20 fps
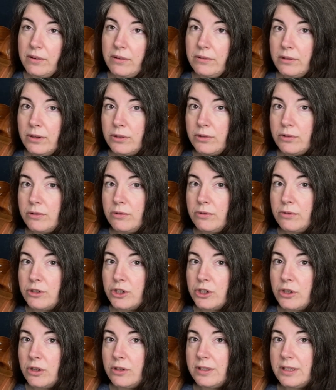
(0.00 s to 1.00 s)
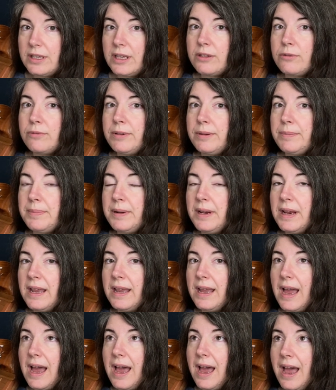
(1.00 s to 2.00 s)
an introduction that we
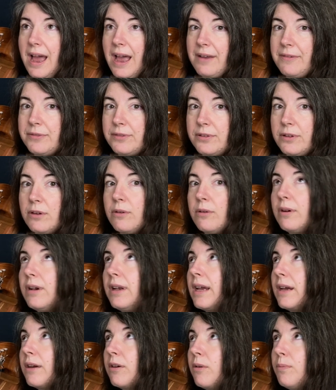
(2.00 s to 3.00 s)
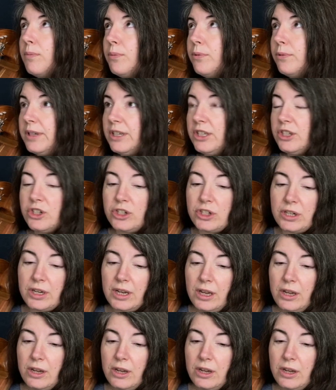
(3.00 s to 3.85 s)
play after like a bridge.